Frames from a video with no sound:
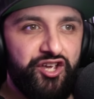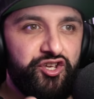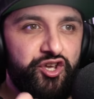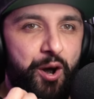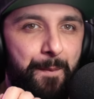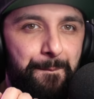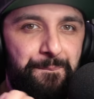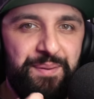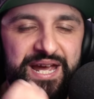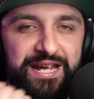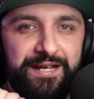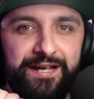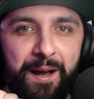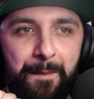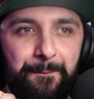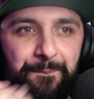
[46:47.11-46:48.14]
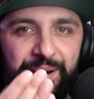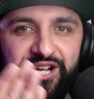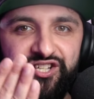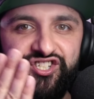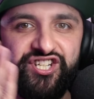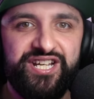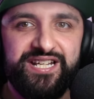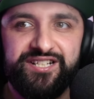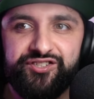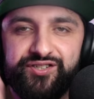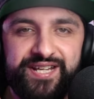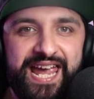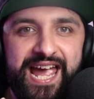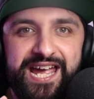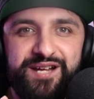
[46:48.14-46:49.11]
Your big budget
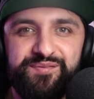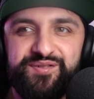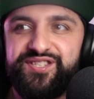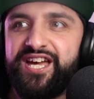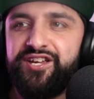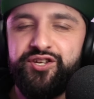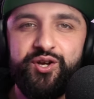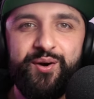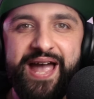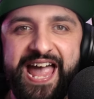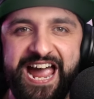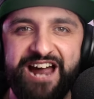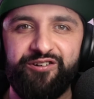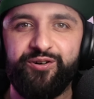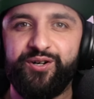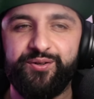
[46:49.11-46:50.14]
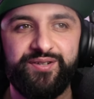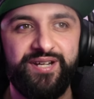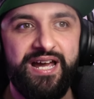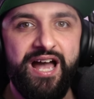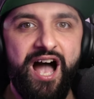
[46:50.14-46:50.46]
games that you herald